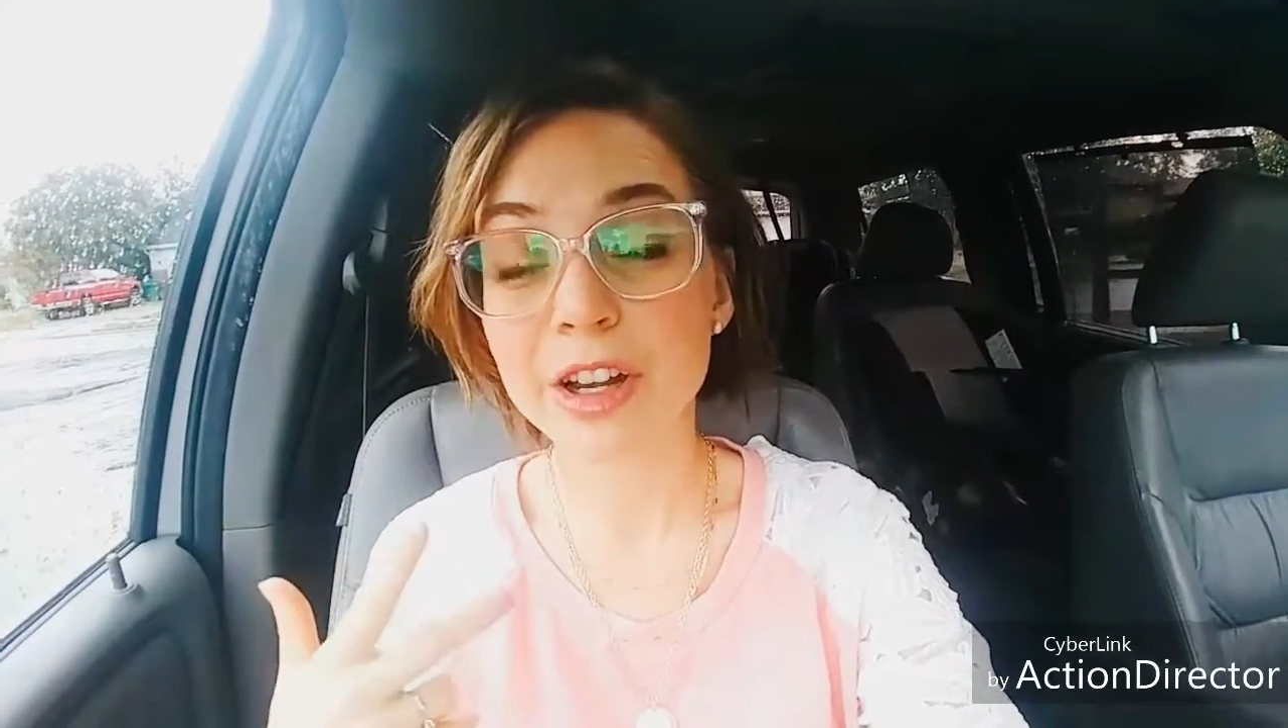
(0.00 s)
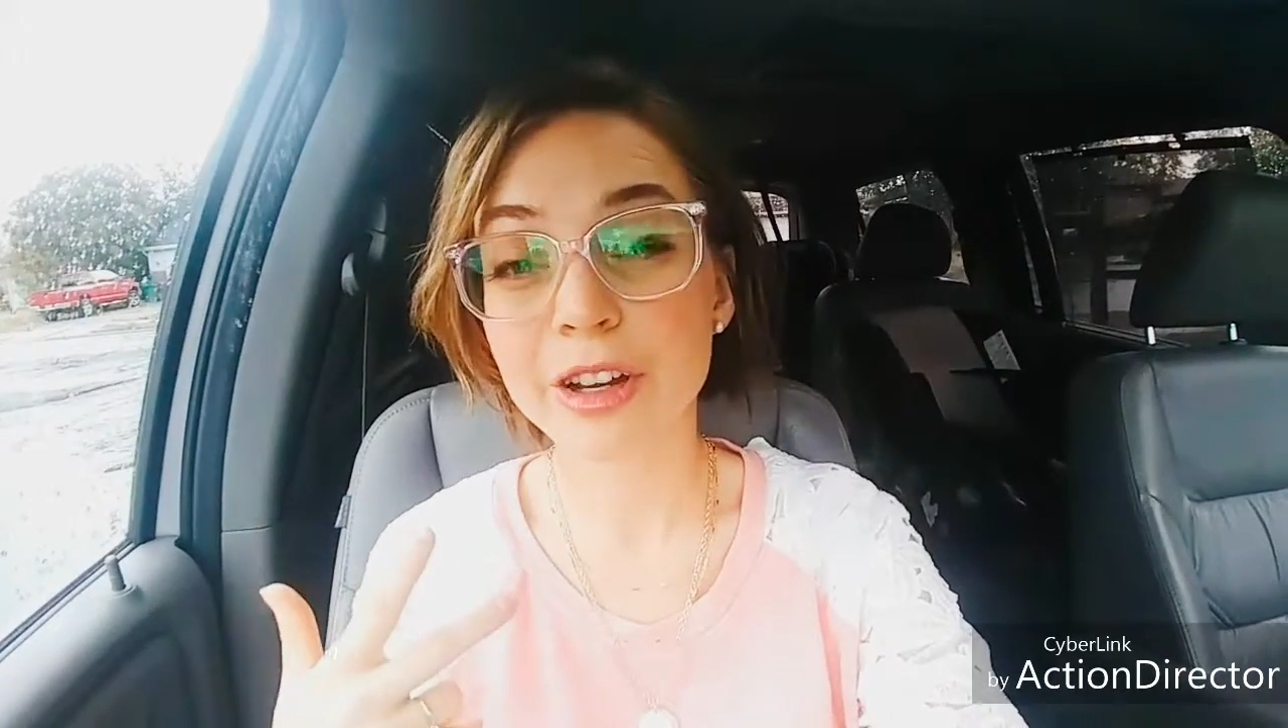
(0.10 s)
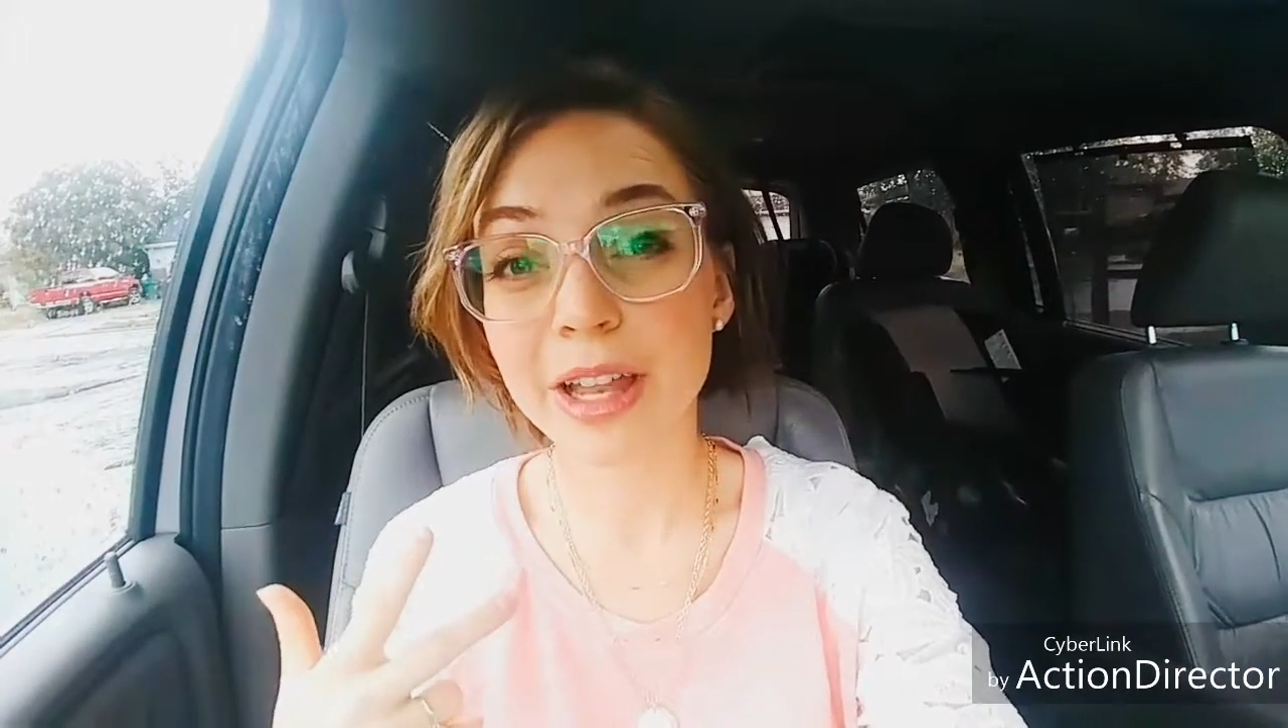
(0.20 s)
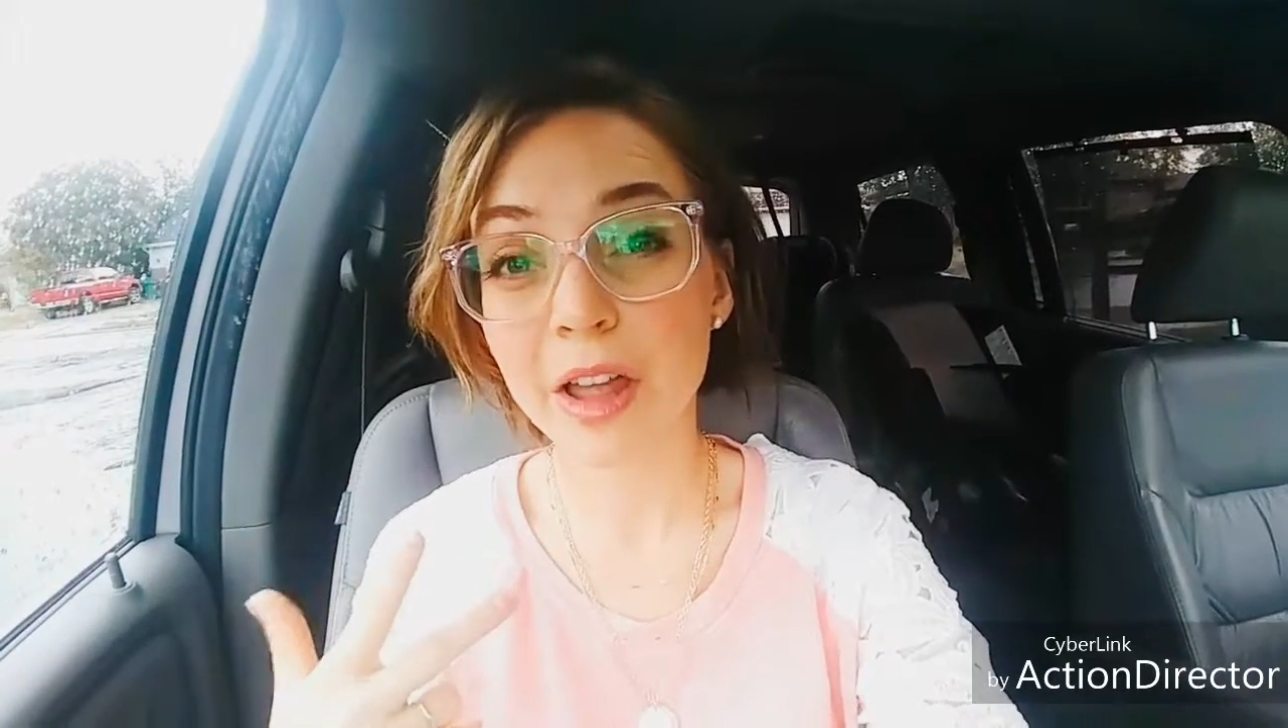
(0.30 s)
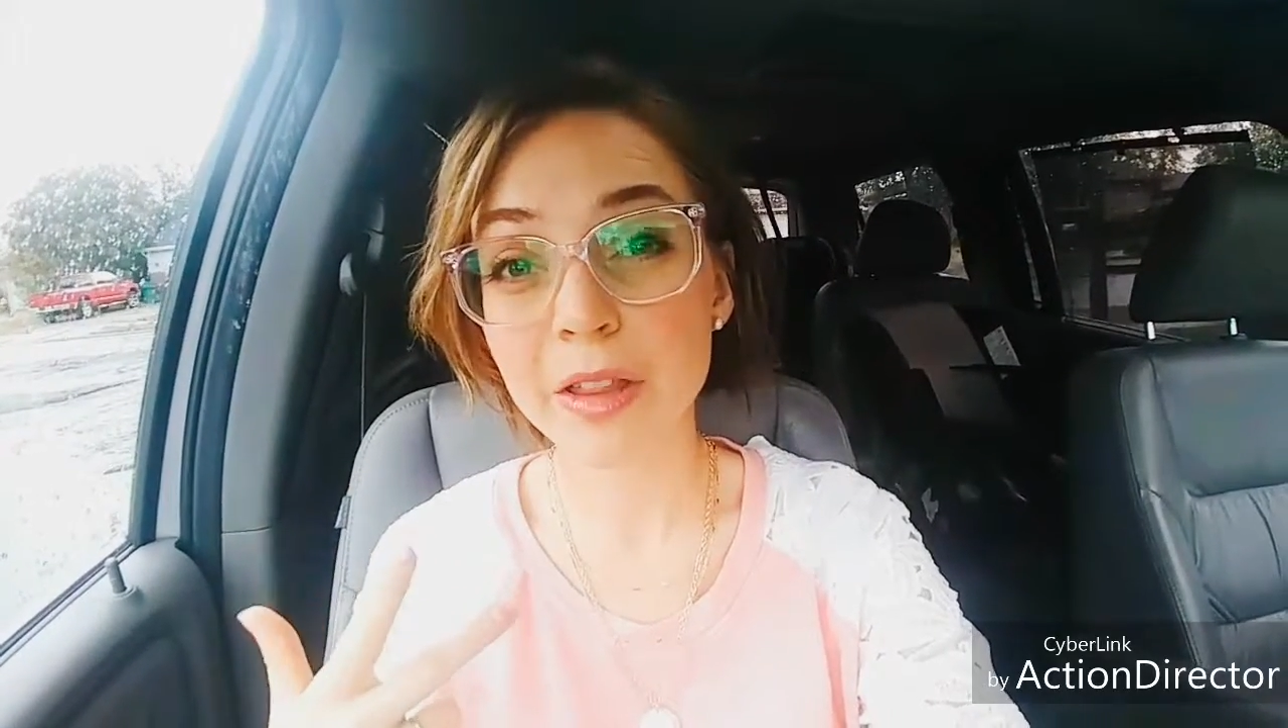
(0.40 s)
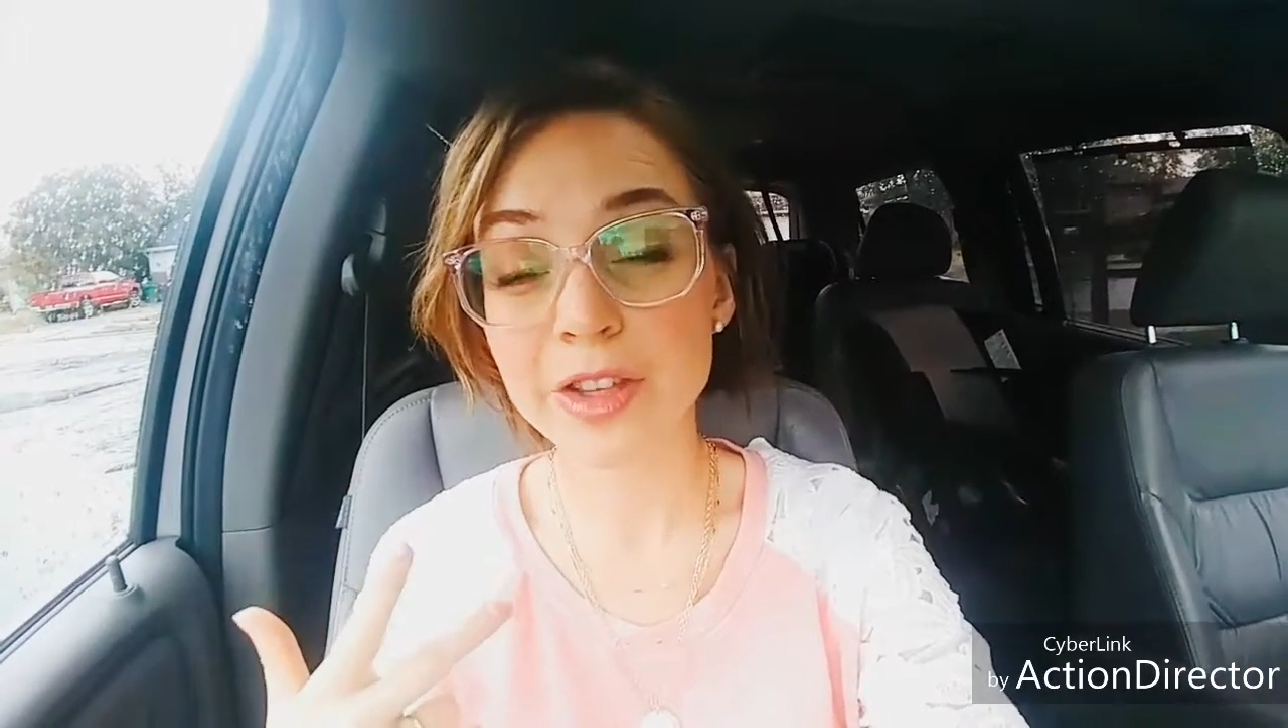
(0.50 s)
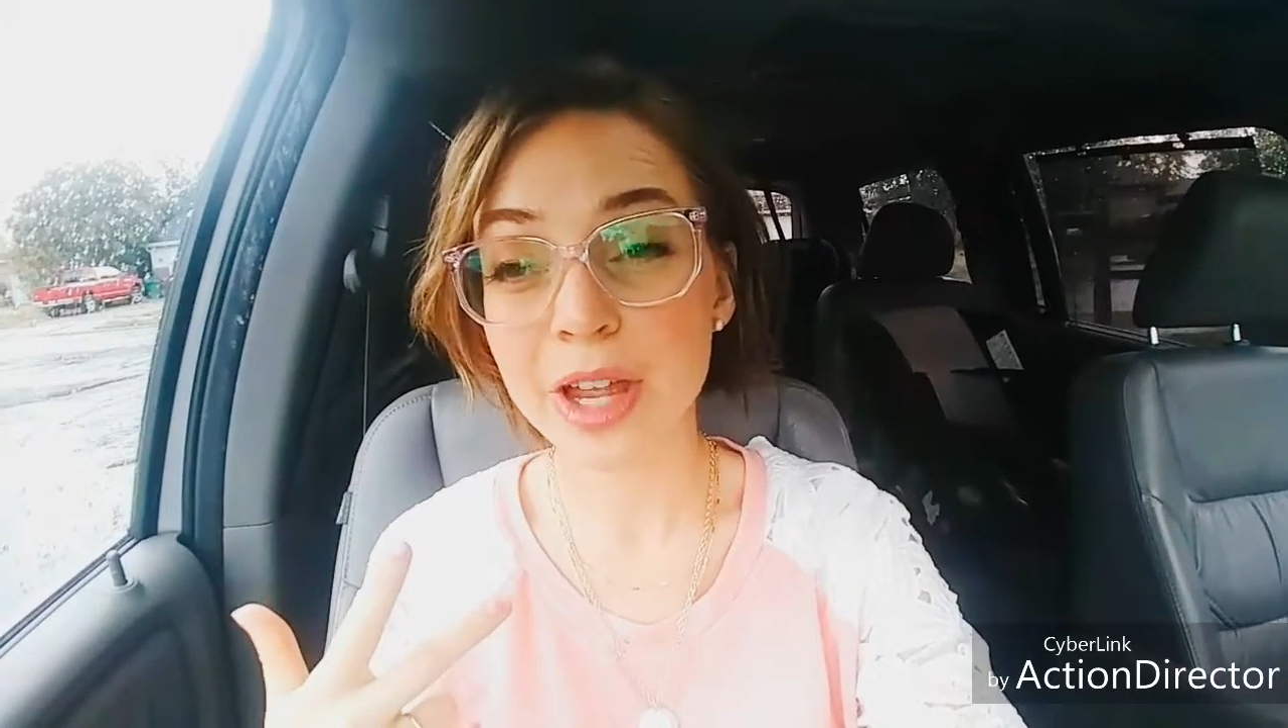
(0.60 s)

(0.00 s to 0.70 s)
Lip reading: are in a health